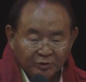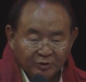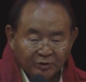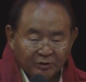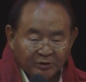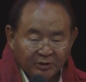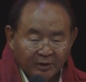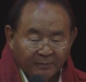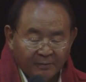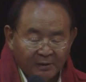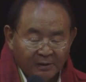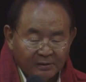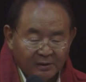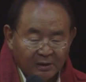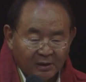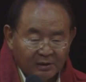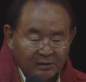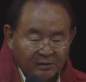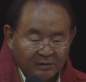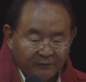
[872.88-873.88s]
Shamatha
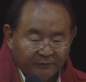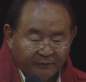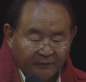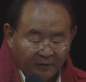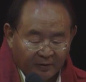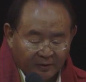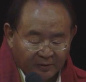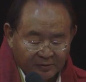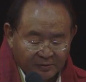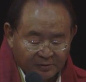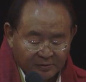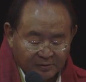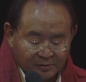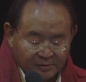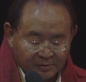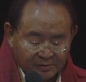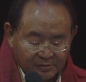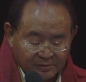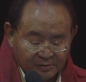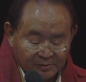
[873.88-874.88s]
is the first.
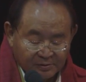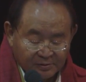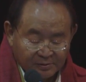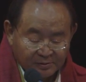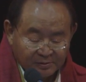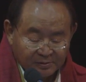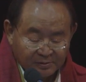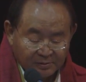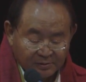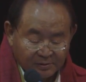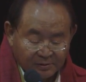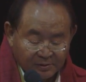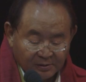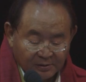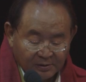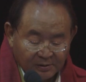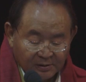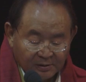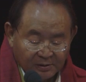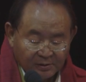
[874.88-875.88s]

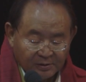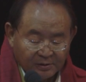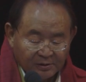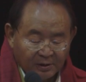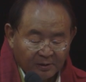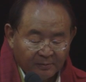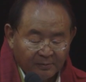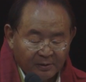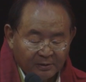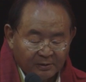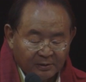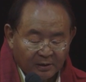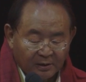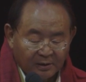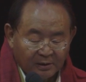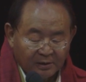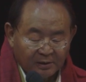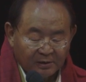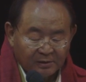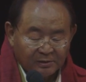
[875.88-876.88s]

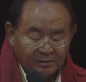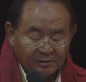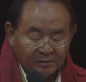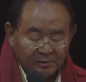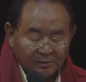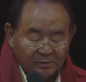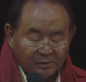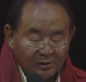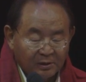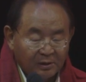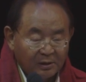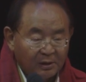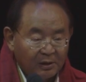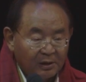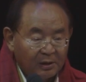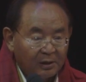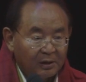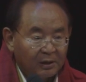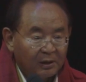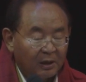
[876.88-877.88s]
Shamatha is
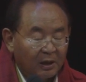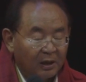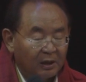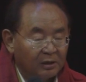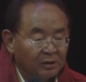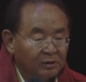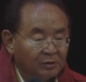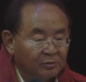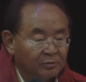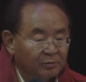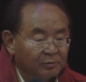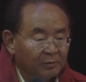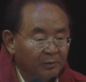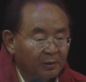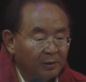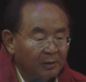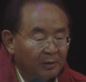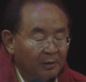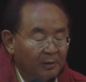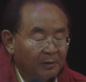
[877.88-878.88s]
kind of
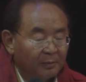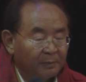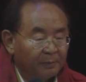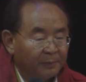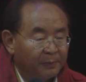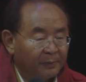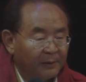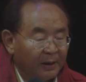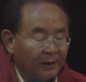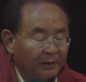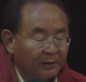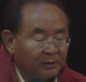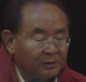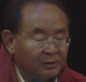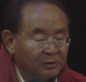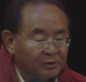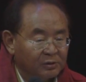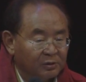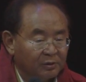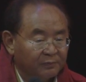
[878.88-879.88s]

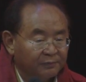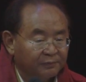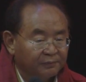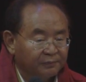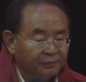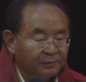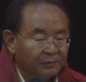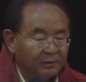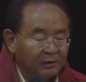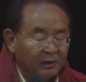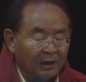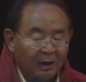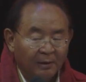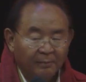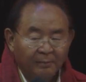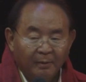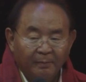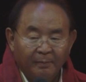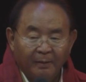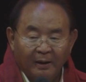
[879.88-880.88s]
practice of
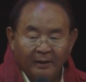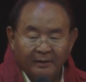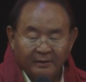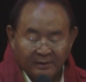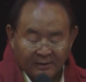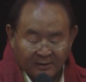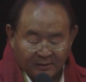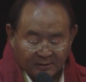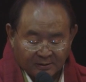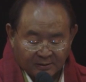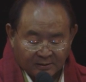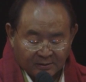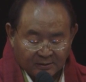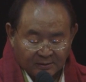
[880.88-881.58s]
calm abiding.